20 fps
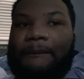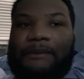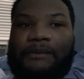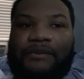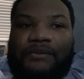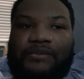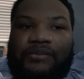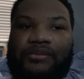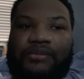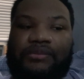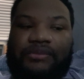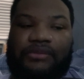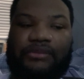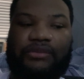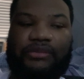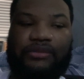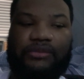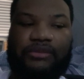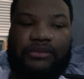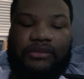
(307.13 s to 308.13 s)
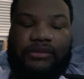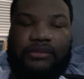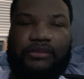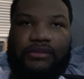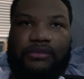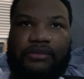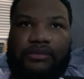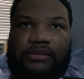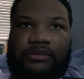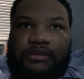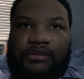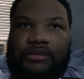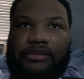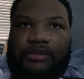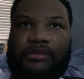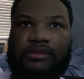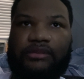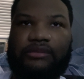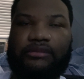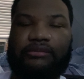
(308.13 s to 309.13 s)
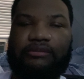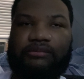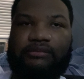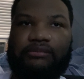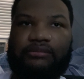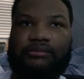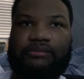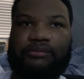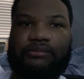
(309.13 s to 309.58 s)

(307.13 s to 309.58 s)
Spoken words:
[no speech]